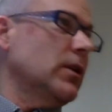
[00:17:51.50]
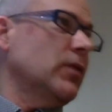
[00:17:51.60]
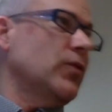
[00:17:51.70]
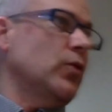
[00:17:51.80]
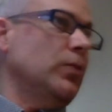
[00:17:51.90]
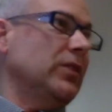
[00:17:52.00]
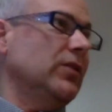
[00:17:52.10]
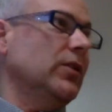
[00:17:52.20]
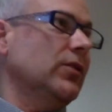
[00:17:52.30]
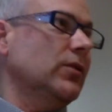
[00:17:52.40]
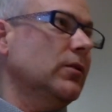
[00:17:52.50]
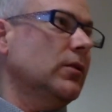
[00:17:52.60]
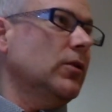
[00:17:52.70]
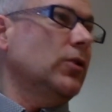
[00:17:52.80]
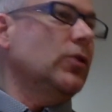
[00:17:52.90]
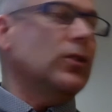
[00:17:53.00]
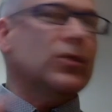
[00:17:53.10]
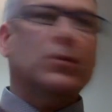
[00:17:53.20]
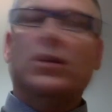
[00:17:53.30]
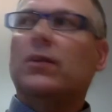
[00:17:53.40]
for your business,
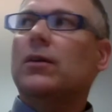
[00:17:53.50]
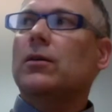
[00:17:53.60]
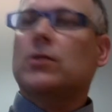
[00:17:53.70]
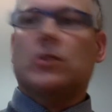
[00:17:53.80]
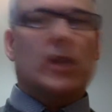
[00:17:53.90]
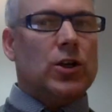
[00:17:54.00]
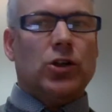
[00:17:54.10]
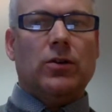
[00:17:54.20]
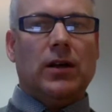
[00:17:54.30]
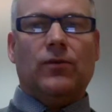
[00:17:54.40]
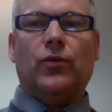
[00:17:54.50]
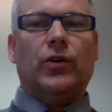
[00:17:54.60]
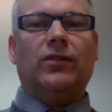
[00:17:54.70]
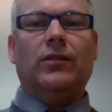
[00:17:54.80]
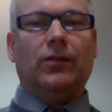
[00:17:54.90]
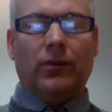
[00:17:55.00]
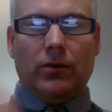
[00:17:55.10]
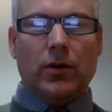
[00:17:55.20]
somebody to issue the invoices